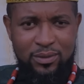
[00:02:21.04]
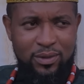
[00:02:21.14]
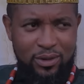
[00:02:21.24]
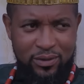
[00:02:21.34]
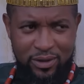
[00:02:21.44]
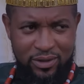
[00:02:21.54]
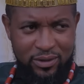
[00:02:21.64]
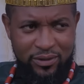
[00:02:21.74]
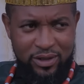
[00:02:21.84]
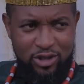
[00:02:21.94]
Moreover, you're
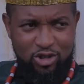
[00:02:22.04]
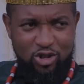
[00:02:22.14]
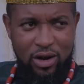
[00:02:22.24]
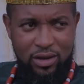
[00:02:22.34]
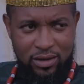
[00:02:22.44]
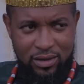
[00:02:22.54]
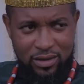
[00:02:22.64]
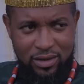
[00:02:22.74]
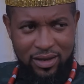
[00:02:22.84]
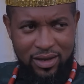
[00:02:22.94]
still very strong
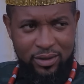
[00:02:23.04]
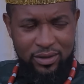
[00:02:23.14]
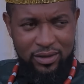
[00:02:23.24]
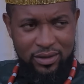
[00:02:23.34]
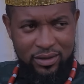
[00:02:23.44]
and healthy.